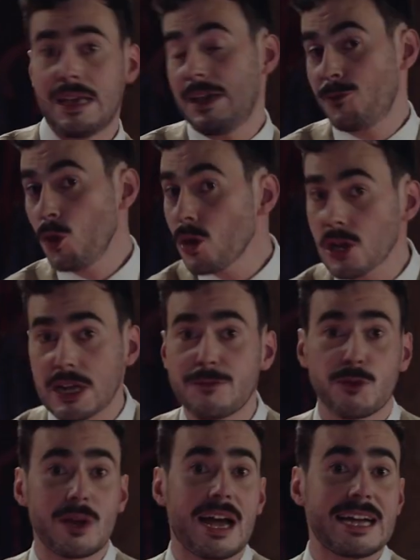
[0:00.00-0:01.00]
If you're looking
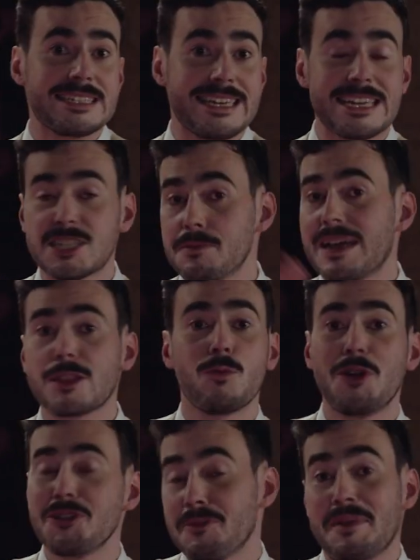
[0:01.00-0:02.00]
for an idea to make the
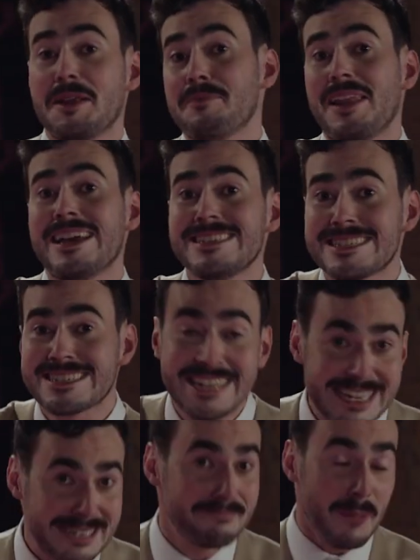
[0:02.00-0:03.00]
world a better place,
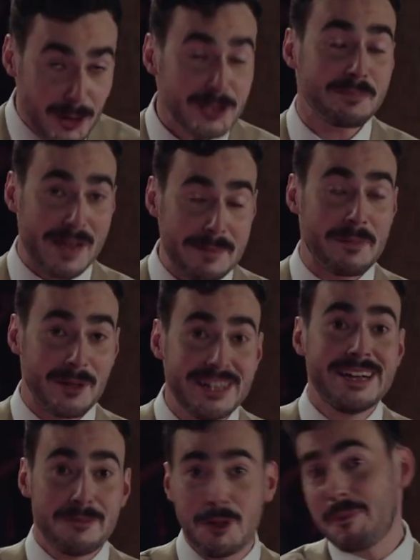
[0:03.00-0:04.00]
most people
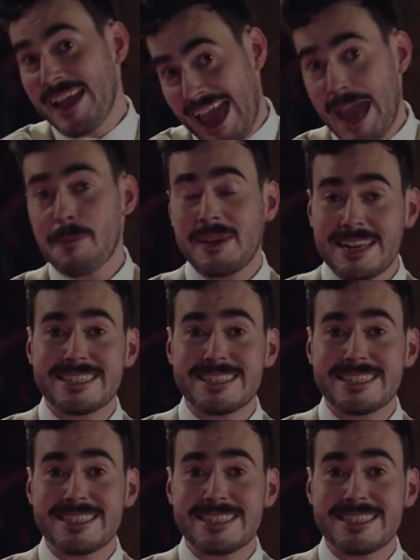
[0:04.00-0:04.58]
will be happy